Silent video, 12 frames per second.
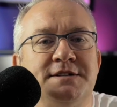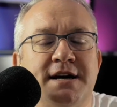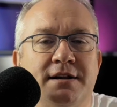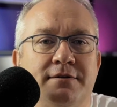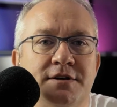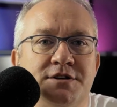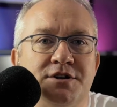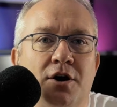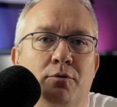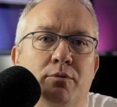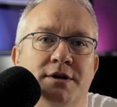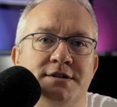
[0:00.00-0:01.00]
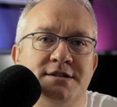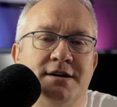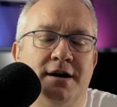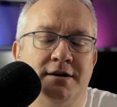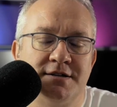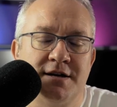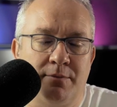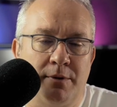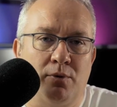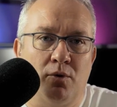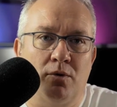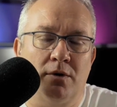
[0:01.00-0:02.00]
top and tail of this show, and
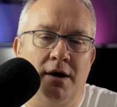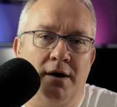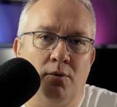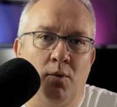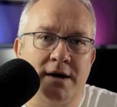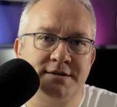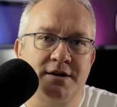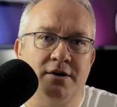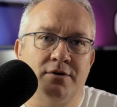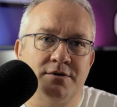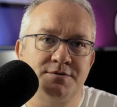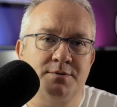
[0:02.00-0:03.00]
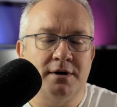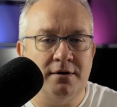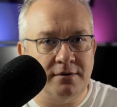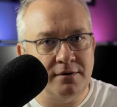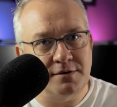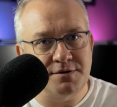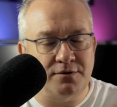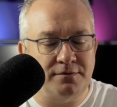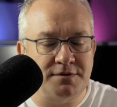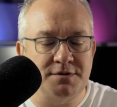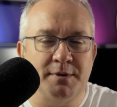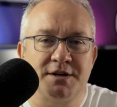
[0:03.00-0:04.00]
tell people where to go as well,
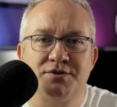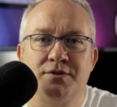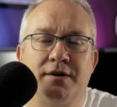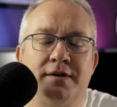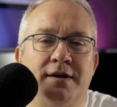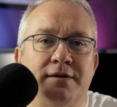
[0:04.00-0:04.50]
sort of to make sure